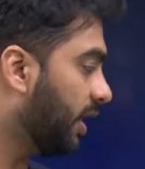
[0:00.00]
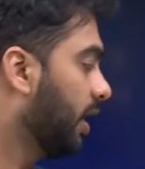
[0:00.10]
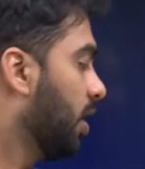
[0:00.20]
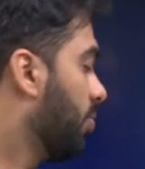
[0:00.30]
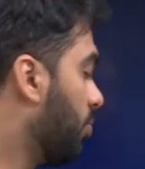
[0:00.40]
D?
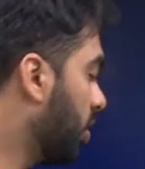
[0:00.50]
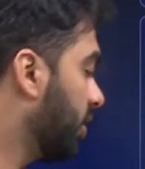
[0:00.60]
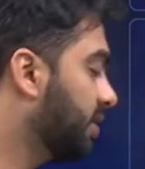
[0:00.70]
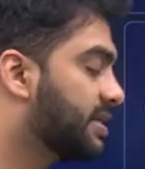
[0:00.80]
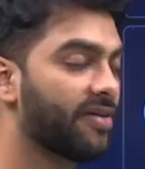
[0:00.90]

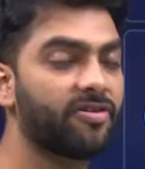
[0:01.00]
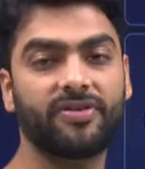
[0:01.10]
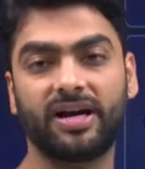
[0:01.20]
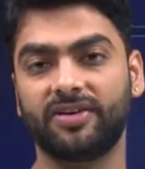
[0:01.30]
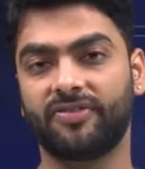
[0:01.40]
Monerans have a
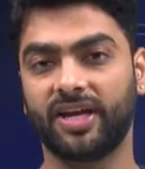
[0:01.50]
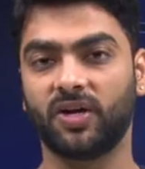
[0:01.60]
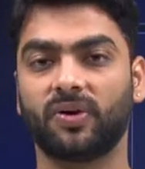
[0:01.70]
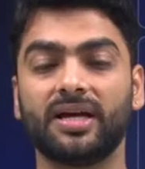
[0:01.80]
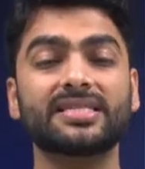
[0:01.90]
well-defined
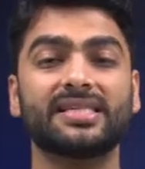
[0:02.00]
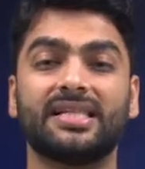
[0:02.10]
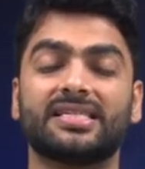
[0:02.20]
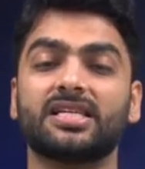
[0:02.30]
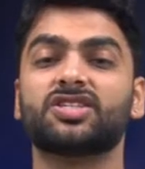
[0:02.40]
nucleus.
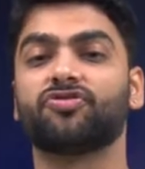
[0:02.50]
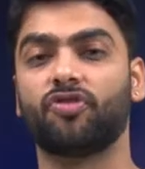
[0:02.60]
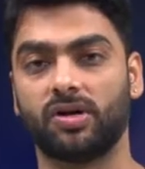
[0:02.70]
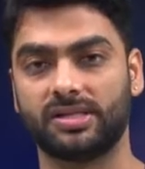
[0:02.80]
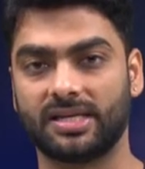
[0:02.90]
This is
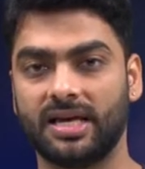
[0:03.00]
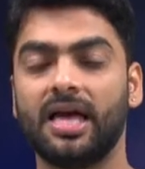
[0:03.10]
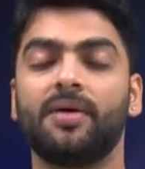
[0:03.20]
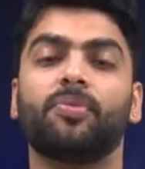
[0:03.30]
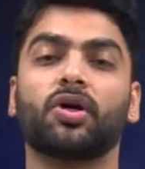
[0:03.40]
false.
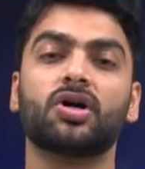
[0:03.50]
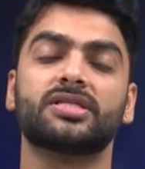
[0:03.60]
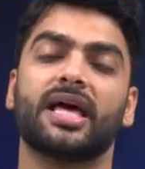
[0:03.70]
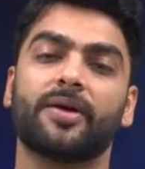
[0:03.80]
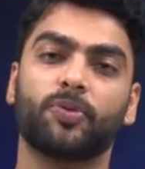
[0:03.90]

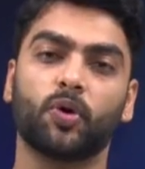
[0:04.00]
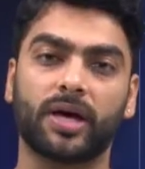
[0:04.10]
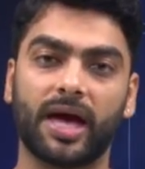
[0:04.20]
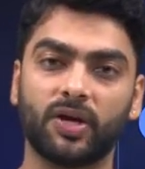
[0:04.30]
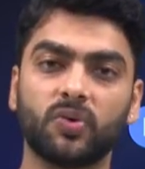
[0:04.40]
Because they are
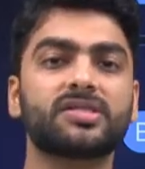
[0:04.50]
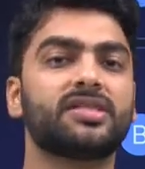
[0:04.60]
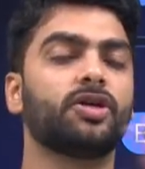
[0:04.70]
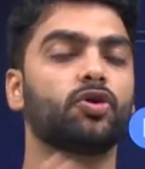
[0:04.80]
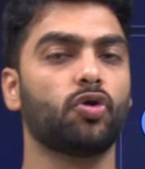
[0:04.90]
prokaryotes,
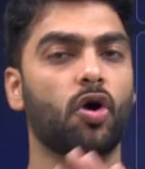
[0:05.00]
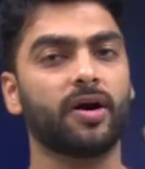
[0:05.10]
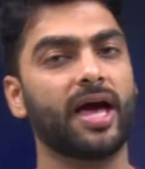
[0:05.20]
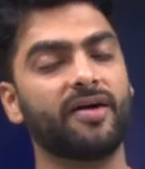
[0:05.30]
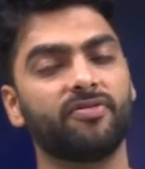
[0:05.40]
they do
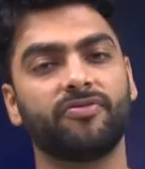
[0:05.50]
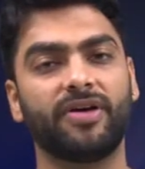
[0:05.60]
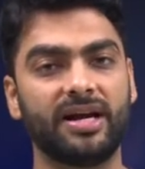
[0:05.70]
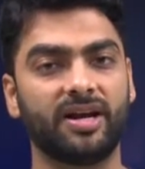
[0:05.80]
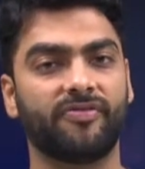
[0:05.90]
not have a
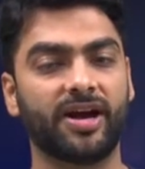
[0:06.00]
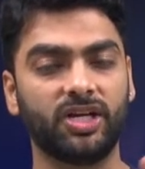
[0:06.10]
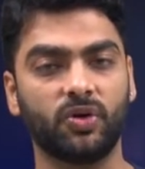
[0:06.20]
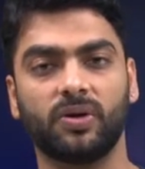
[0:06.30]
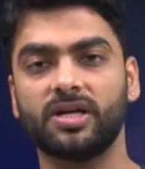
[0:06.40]

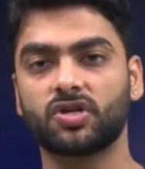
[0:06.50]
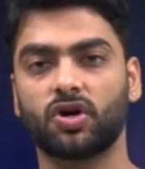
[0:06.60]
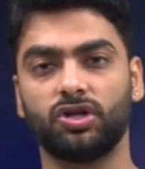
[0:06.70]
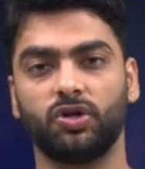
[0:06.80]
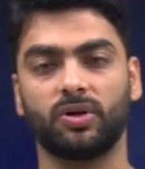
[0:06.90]
well-defined nucleus
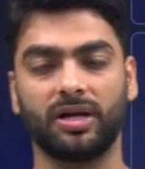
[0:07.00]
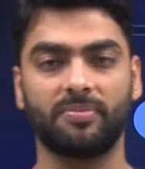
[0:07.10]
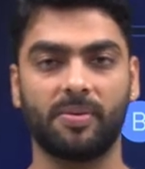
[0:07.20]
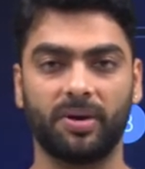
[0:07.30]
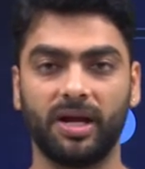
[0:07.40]
or a nuclear
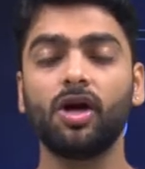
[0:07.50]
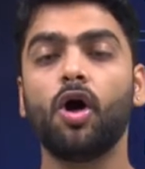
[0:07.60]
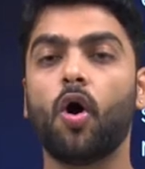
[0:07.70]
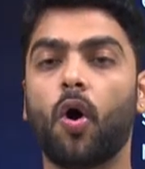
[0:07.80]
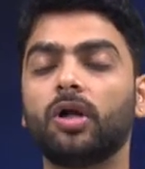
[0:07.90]
membrane.
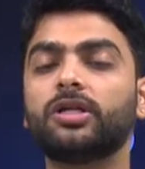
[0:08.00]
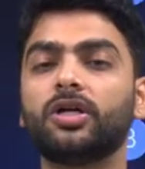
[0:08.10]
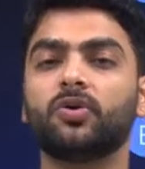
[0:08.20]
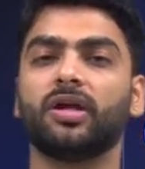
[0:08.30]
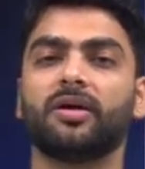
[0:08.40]
All the
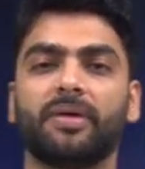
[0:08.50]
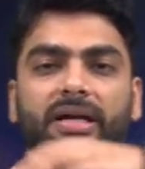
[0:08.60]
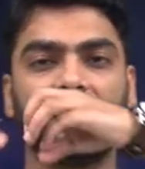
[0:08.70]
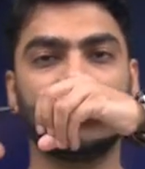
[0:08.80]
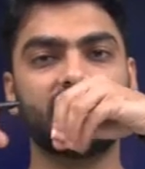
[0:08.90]
nuclear
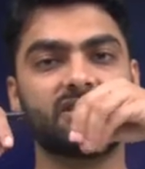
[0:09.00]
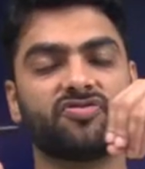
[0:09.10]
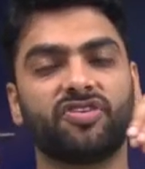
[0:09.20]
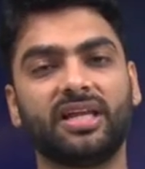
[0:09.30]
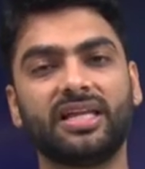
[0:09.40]
material is
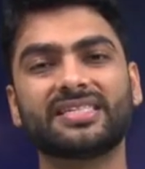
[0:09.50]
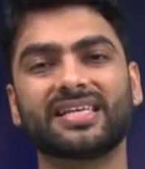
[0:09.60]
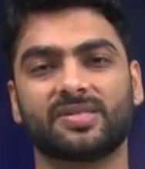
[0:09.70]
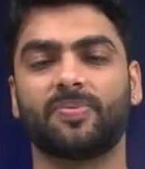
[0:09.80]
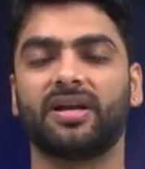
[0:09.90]
freely
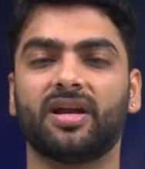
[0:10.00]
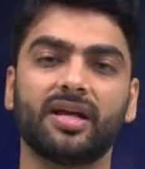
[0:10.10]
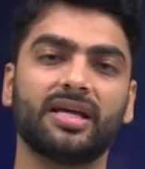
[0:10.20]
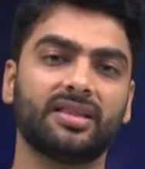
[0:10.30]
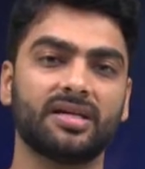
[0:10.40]

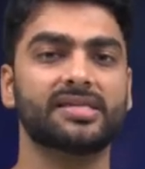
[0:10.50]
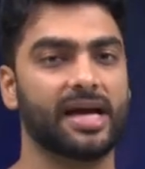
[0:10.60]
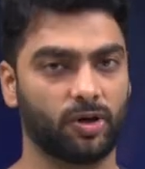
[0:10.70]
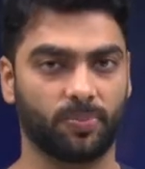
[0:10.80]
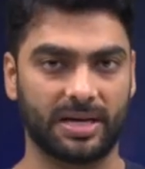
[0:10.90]
suspended in the
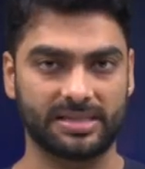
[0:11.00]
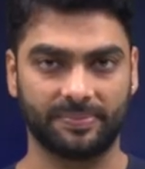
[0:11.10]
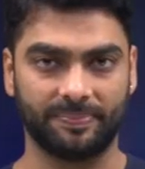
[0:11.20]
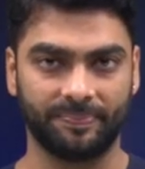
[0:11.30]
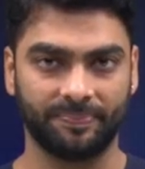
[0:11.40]
cytoplasm.